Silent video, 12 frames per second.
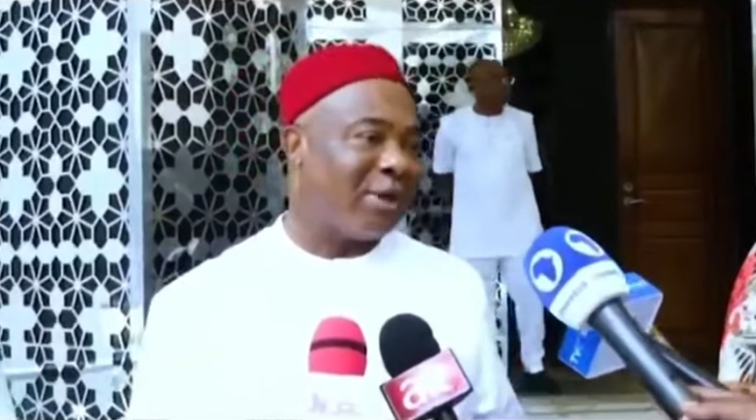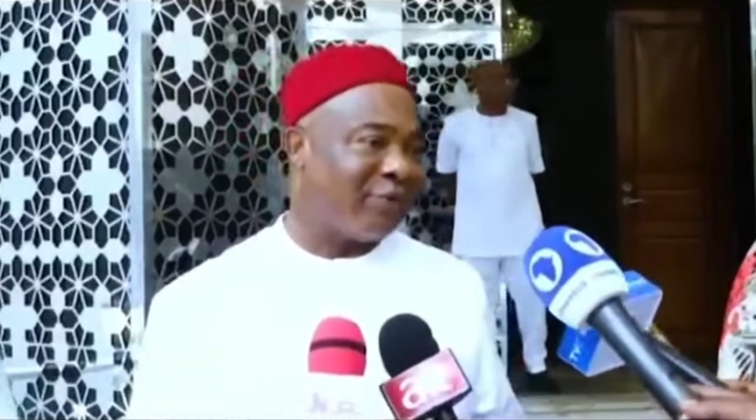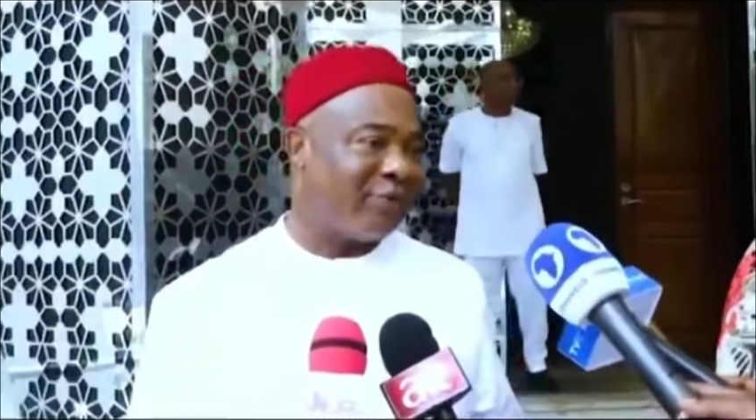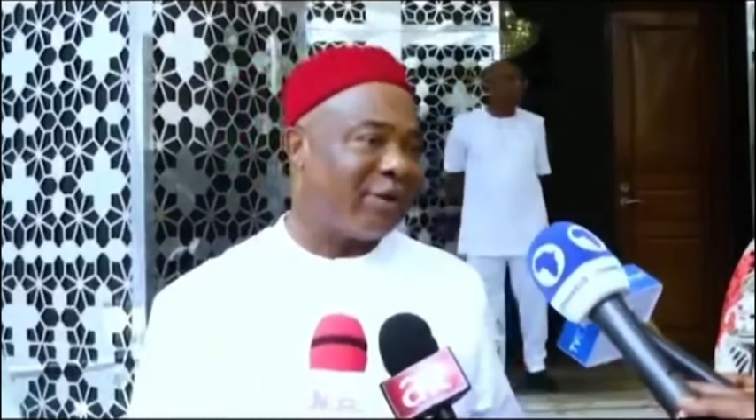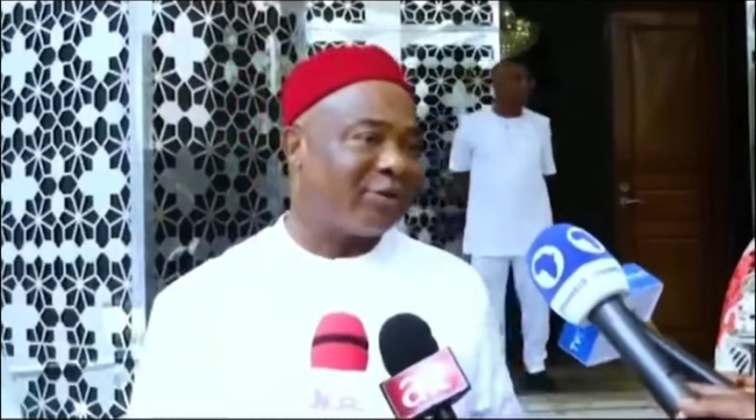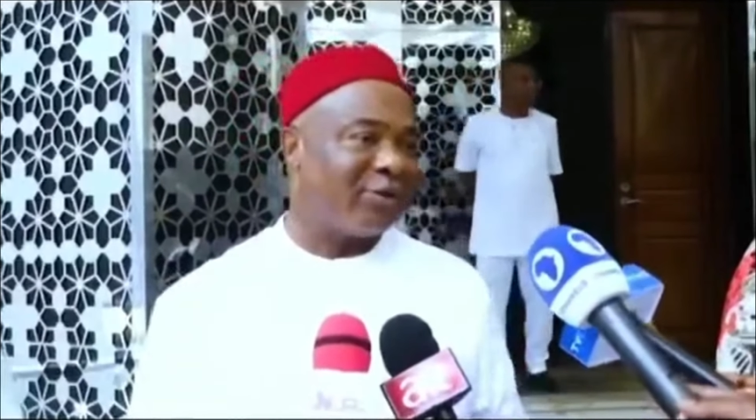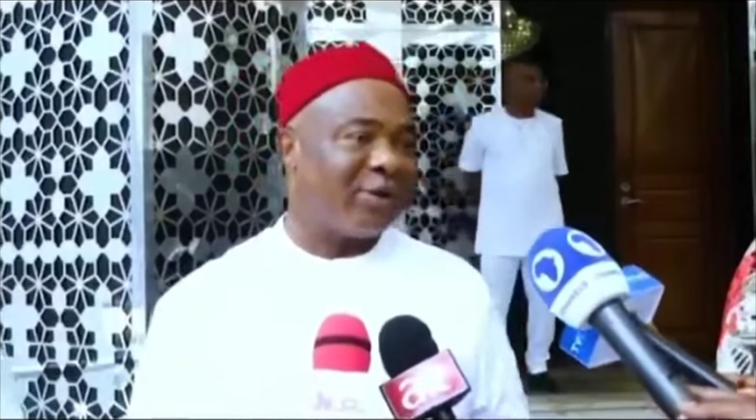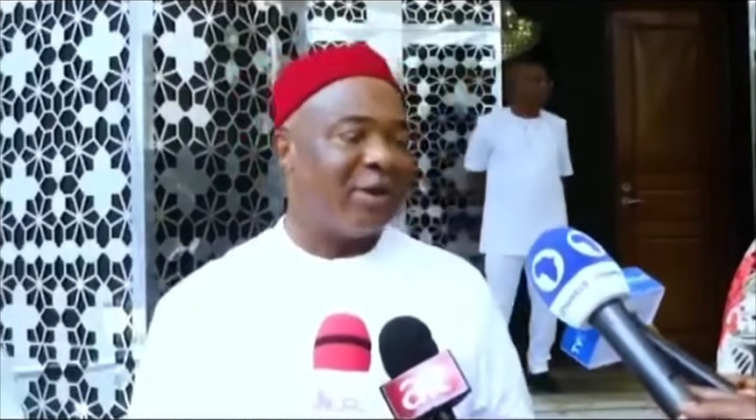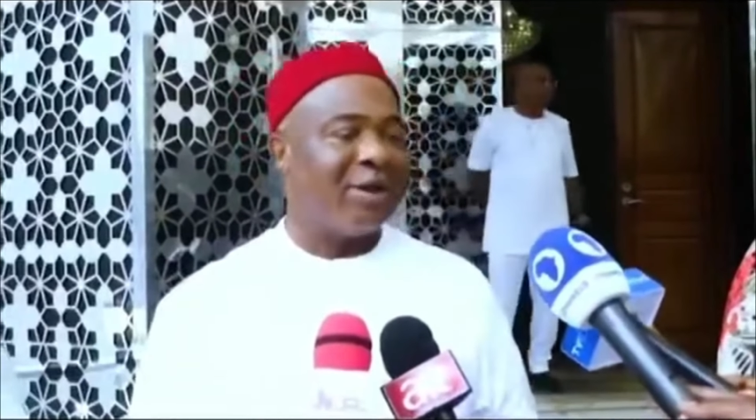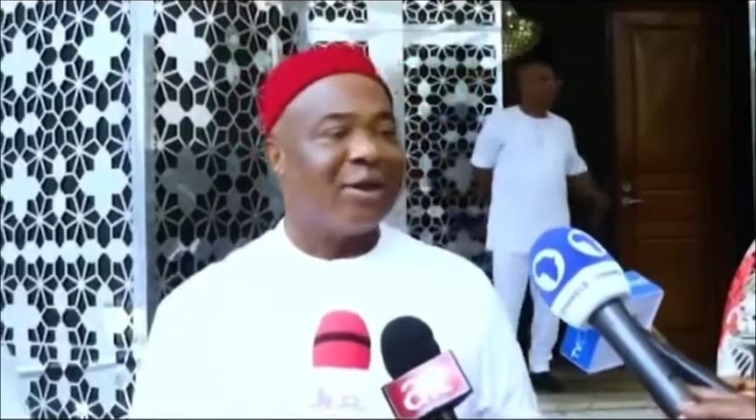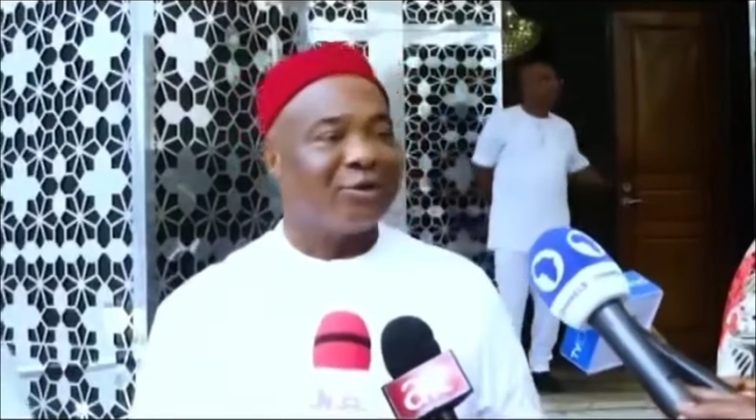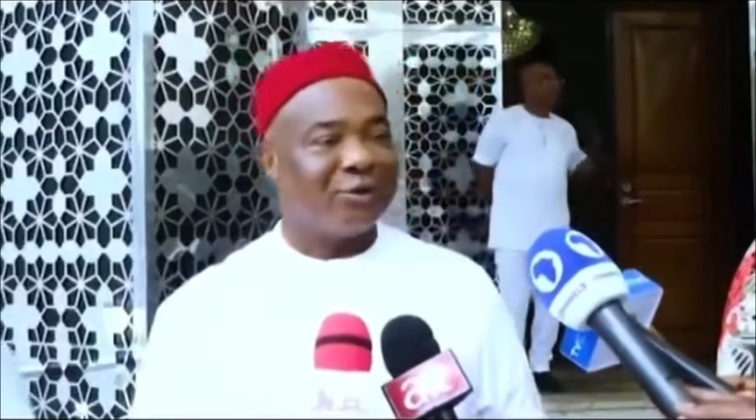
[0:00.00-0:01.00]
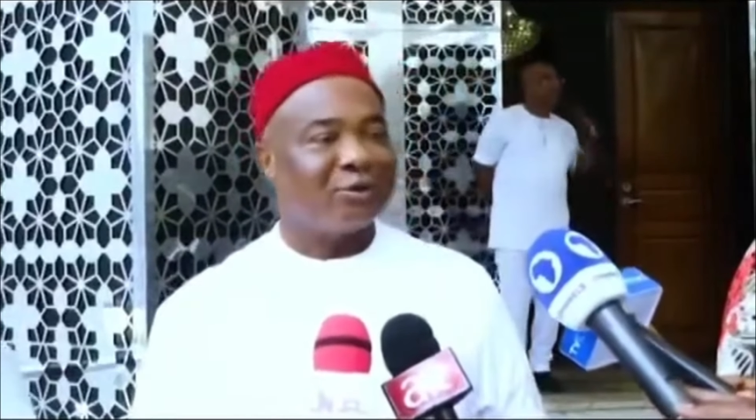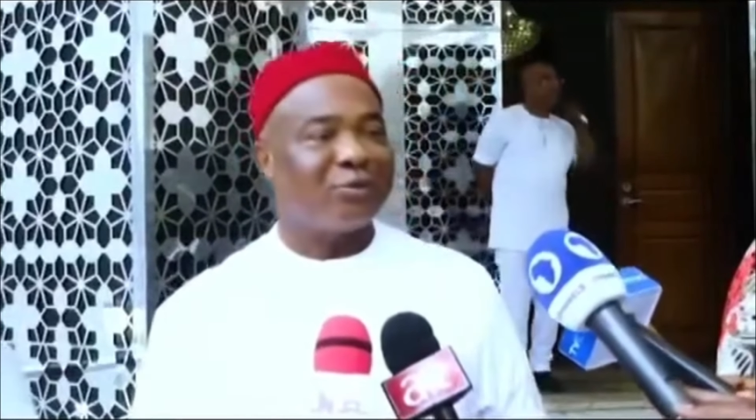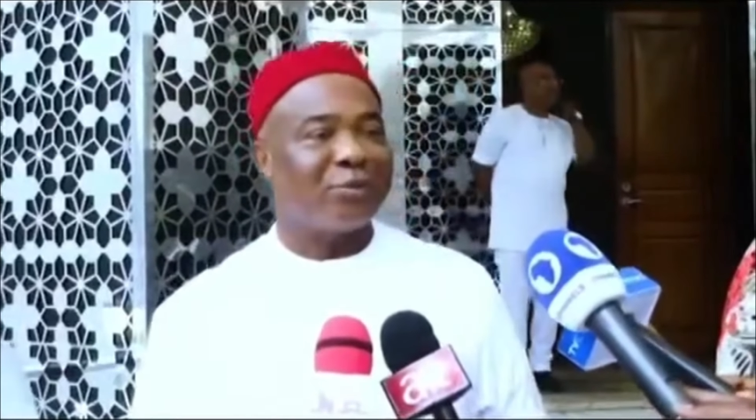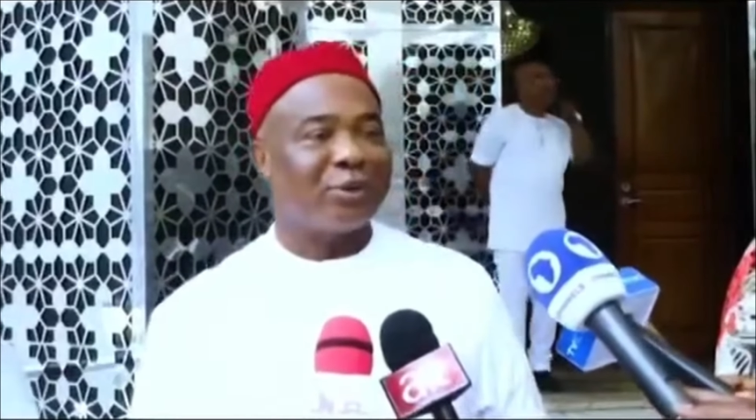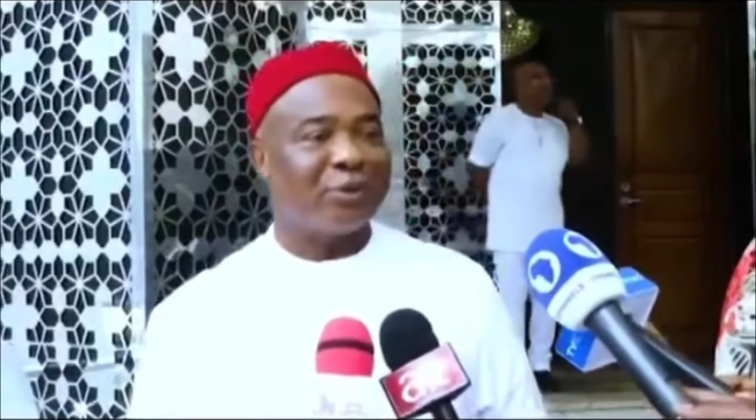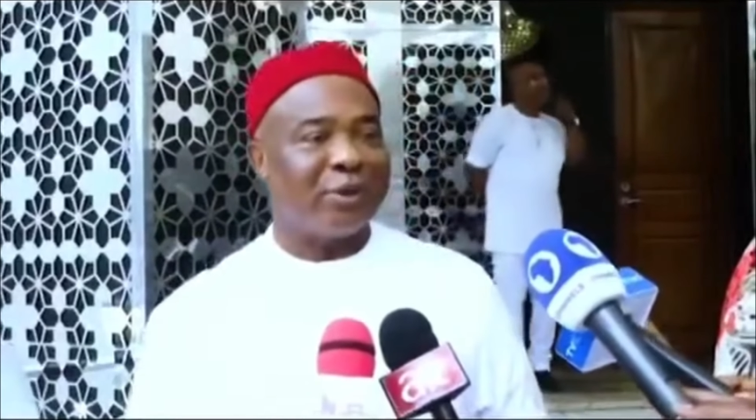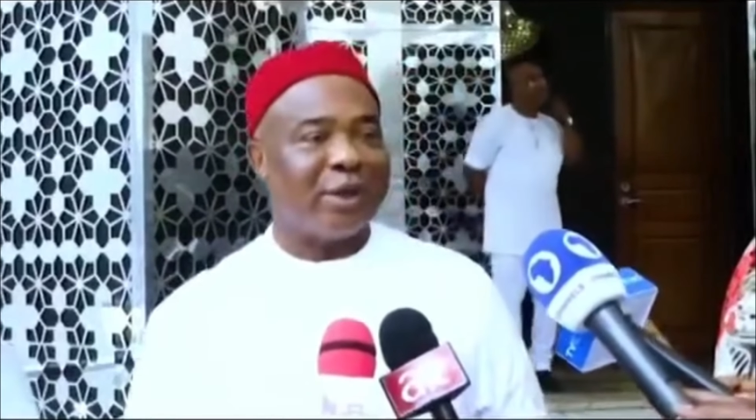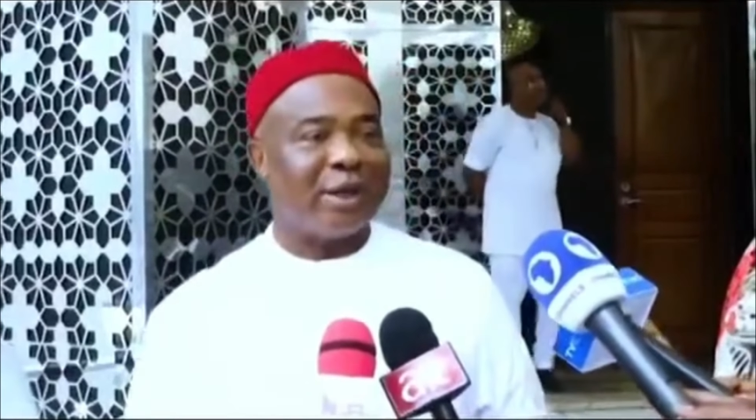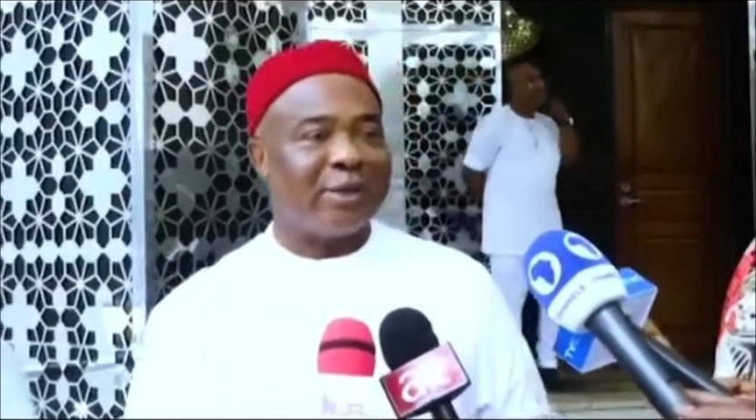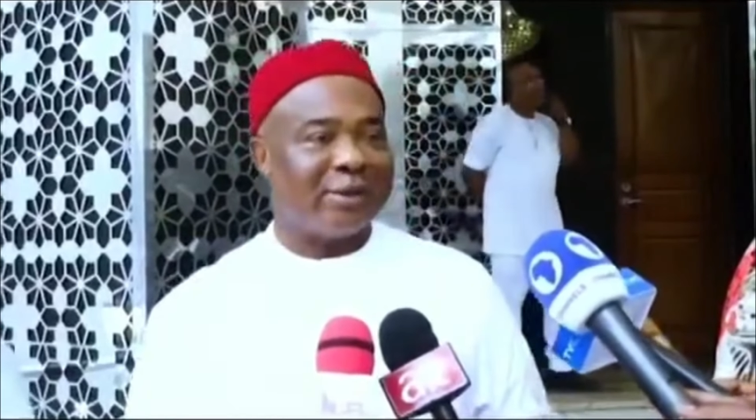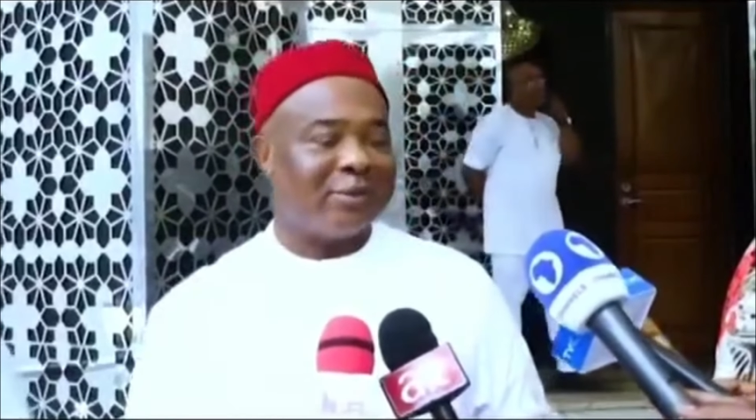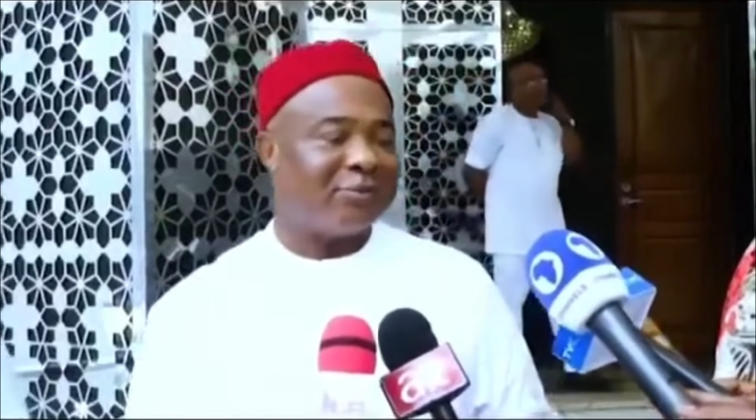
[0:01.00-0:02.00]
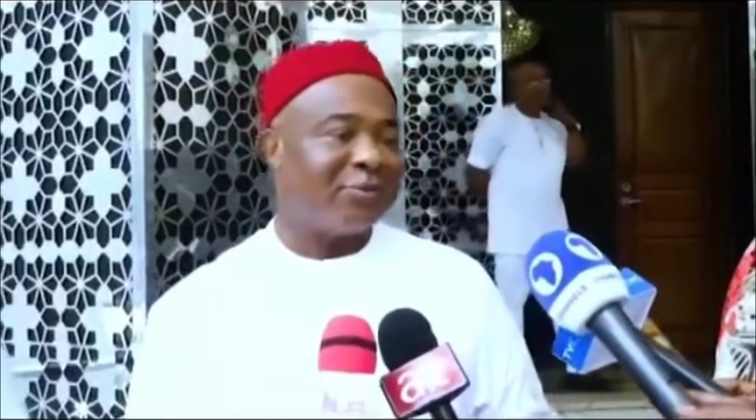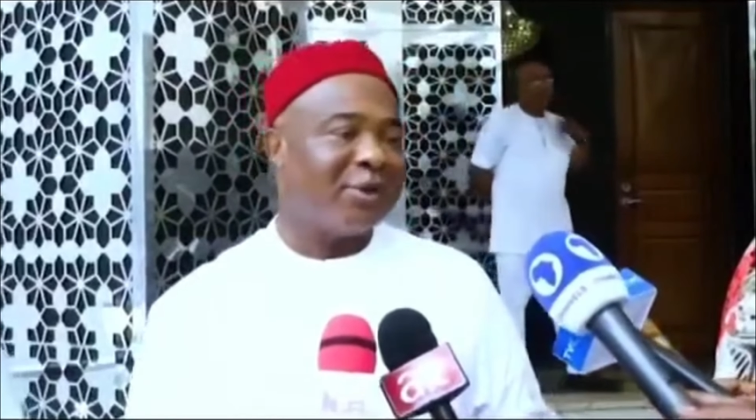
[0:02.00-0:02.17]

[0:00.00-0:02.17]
manufacturer, just to patronize him.